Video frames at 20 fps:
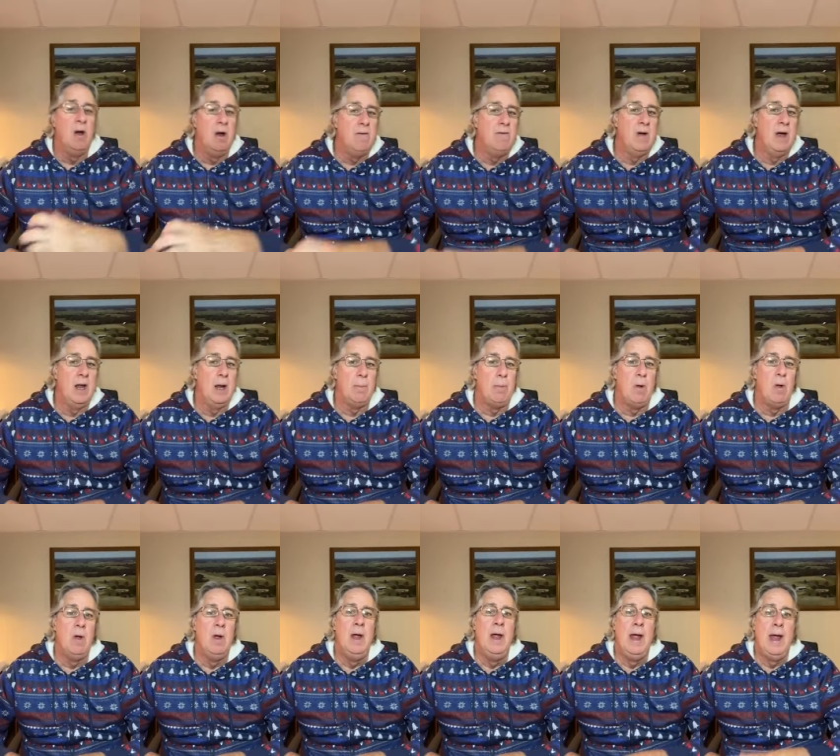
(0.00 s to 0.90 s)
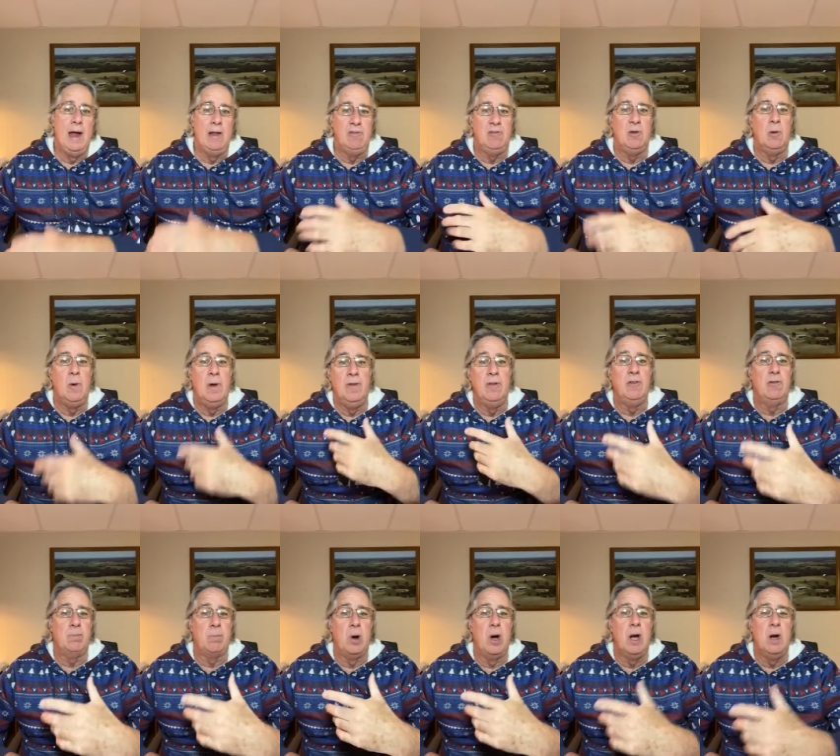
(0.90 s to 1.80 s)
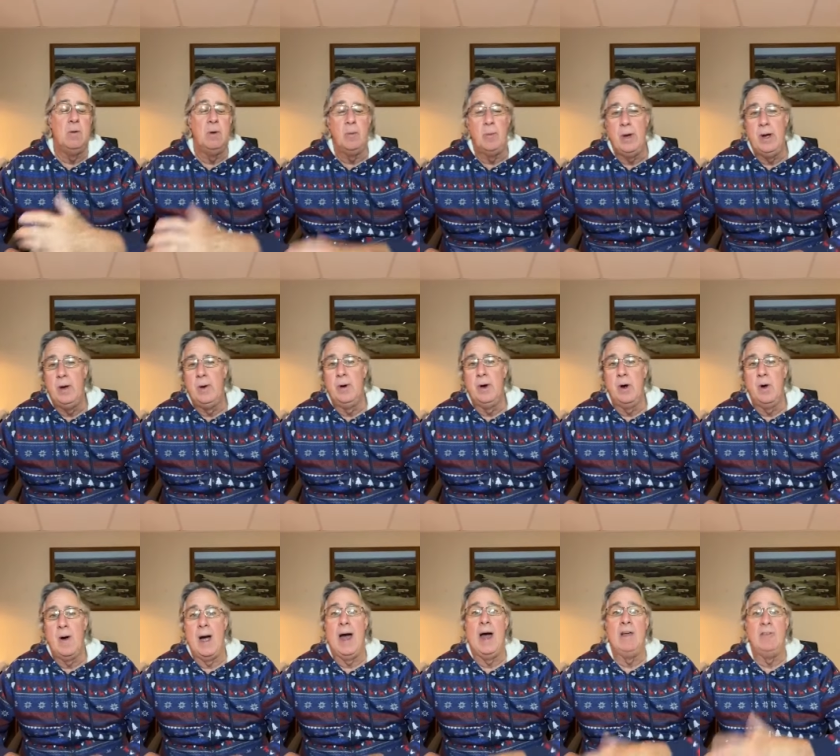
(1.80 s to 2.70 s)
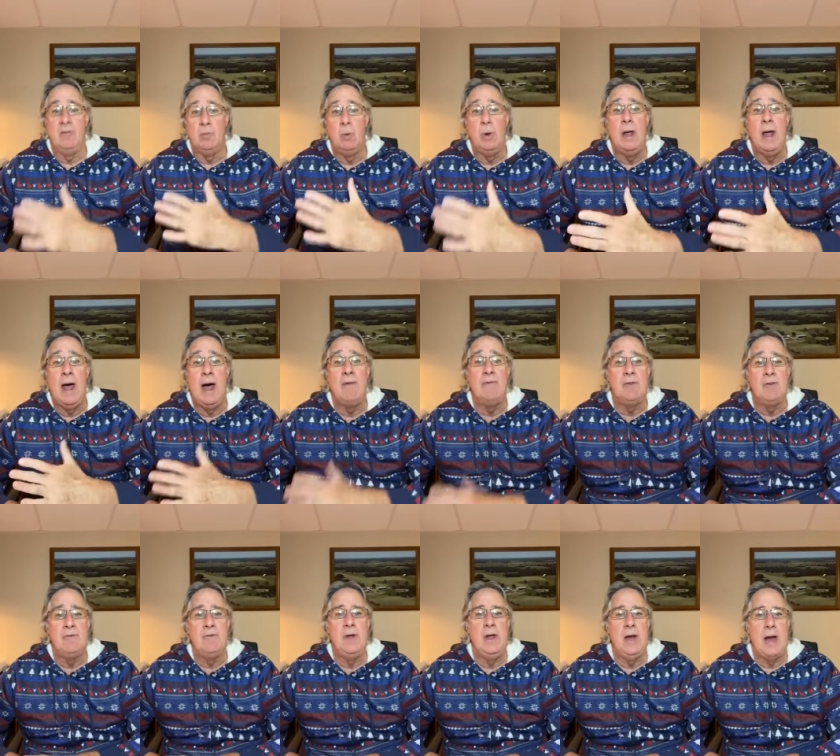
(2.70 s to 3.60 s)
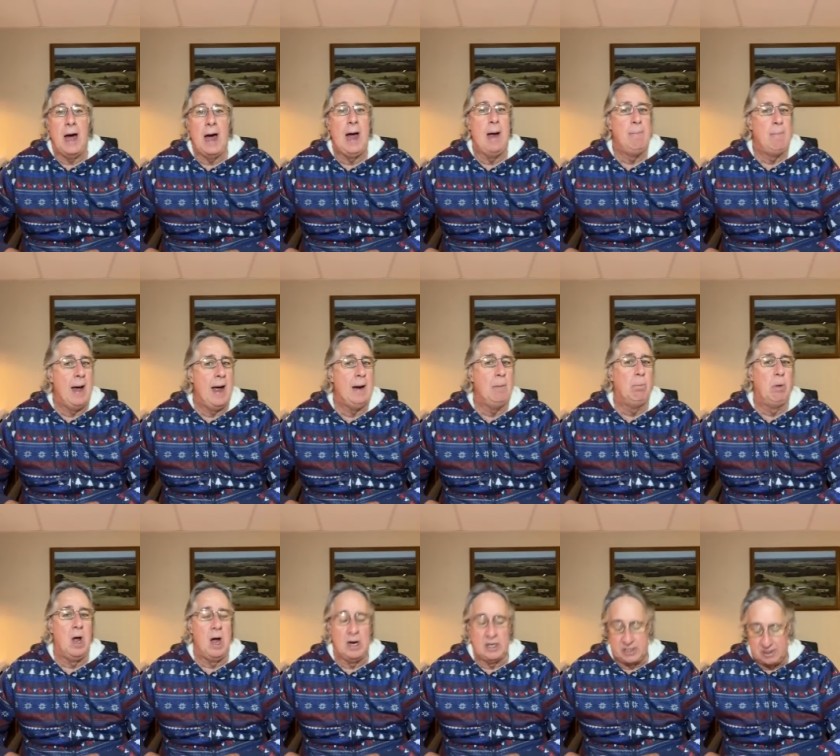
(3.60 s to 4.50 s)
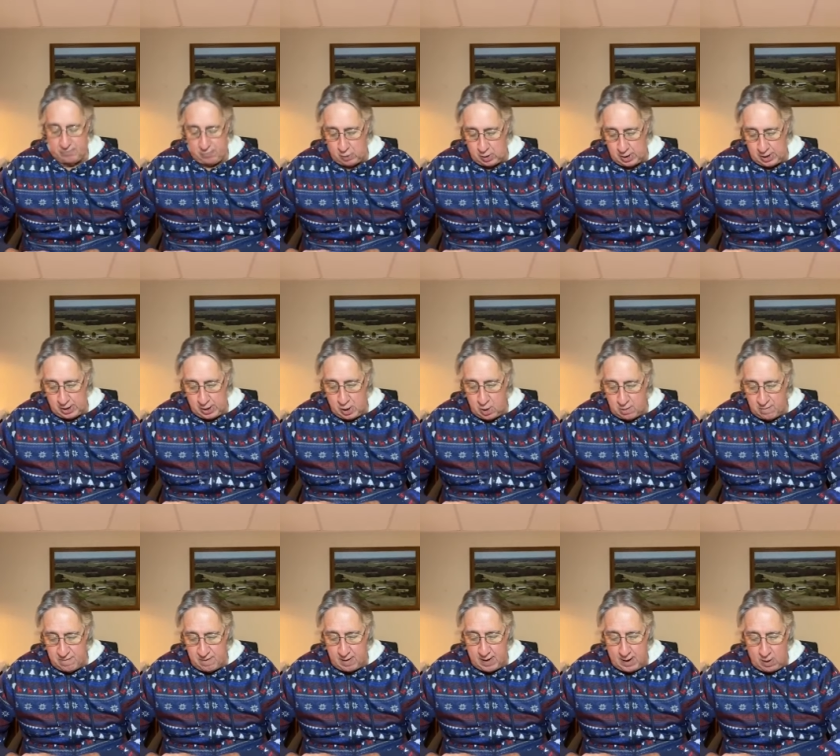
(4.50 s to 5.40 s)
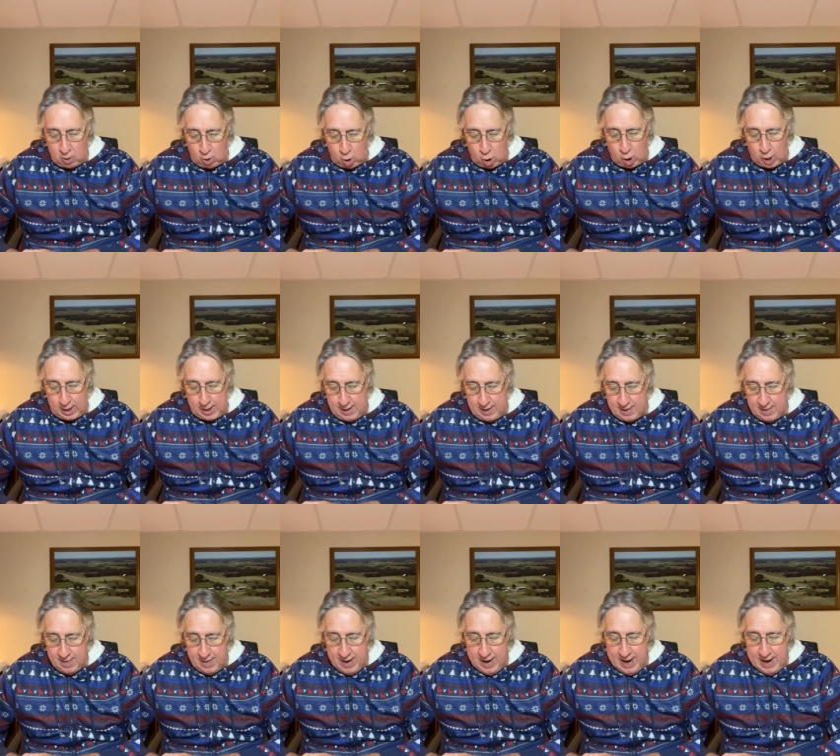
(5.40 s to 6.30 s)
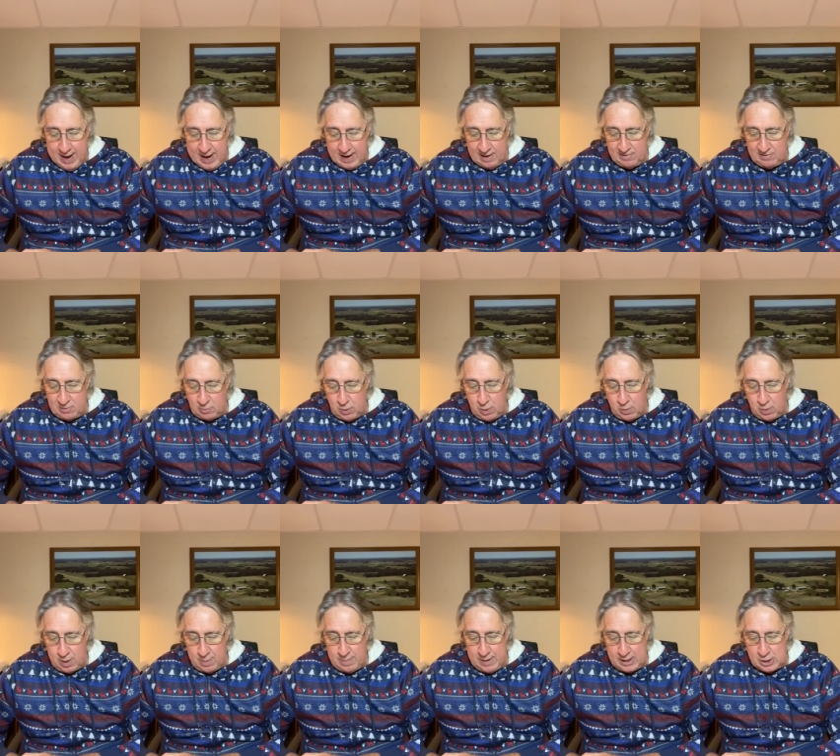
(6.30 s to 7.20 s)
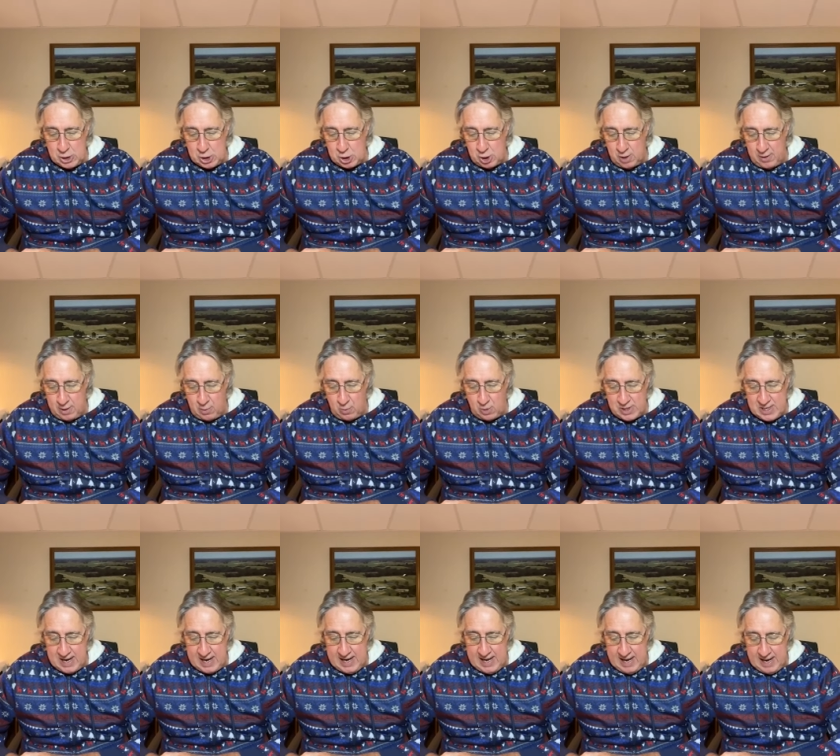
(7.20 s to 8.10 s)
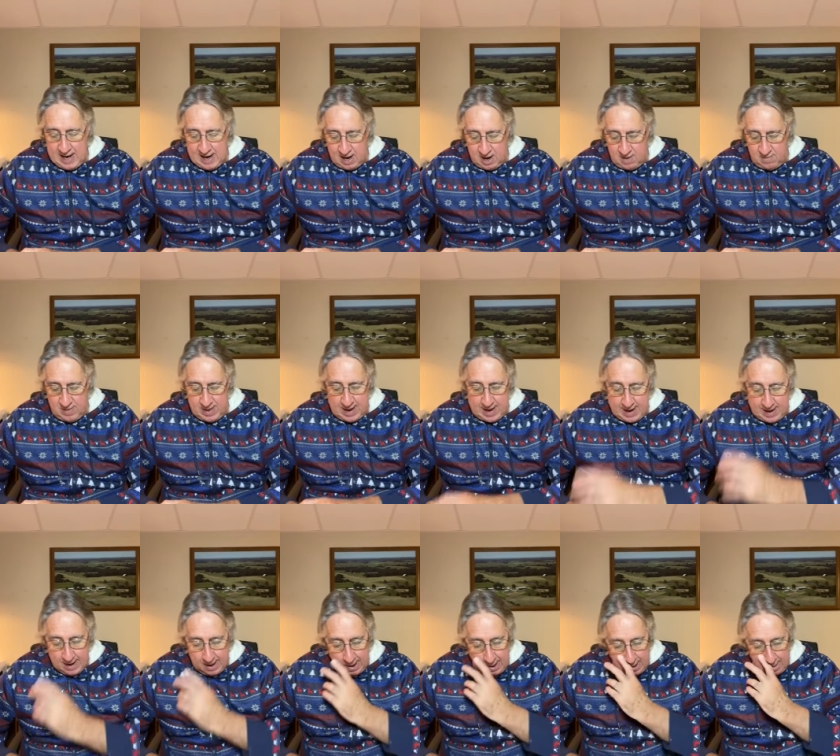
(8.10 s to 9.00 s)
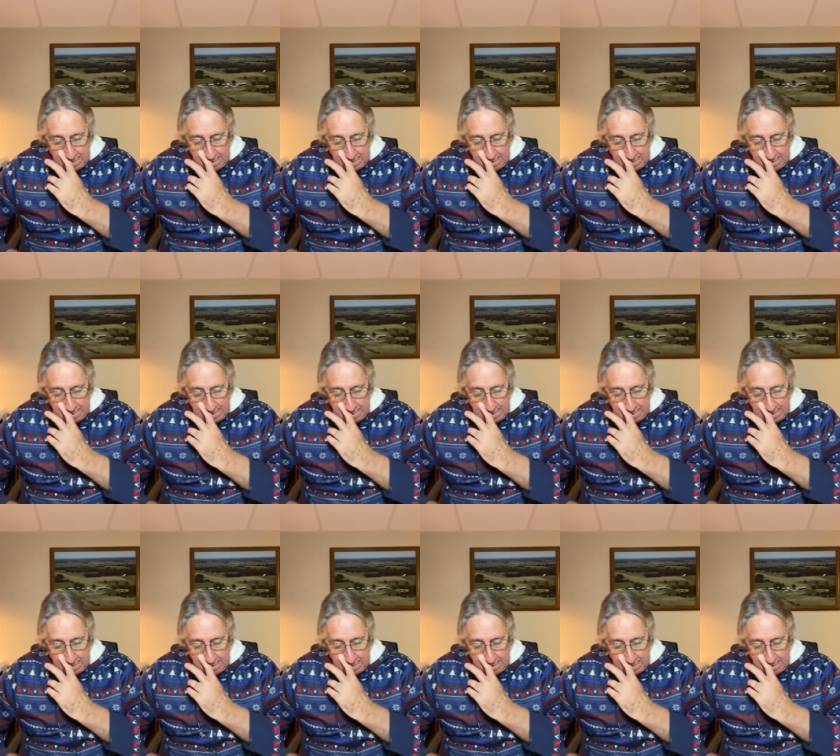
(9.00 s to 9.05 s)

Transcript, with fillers: unavailable. And so in the spring, when we go to grass, we have to feed high mag blocks if we're going to go very early. And so we want to make sure that we're taking care of that